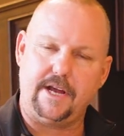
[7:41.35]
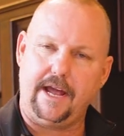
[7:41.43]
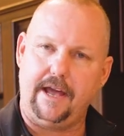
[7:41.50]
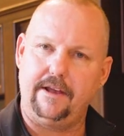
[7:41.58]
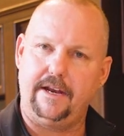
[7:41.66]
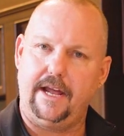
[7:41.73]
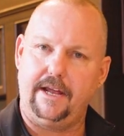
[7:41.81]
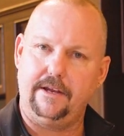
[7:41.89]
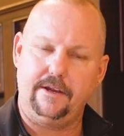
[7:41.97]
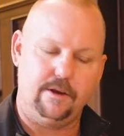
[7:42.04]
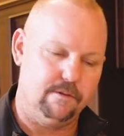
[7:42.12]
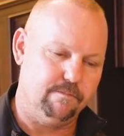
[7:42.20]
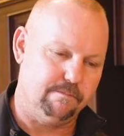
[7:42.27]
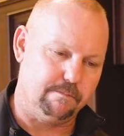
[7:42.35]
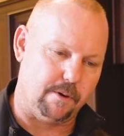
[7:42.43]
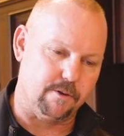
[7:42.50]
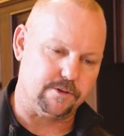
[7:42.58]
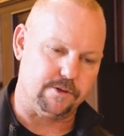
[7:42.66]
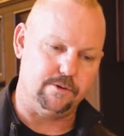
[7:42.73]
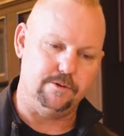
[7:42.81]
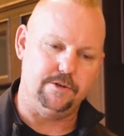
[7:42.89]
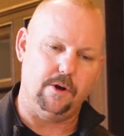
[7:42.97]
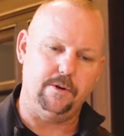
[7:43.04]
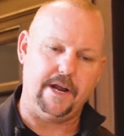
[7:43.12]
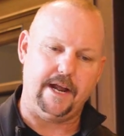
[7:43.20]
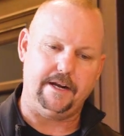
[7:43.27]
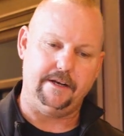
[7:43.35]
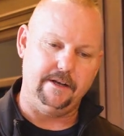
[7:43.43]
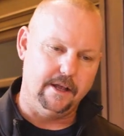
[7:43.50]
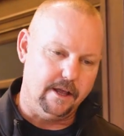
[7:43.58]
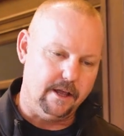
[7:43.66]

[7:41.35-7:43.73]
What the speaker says: I had a person who donated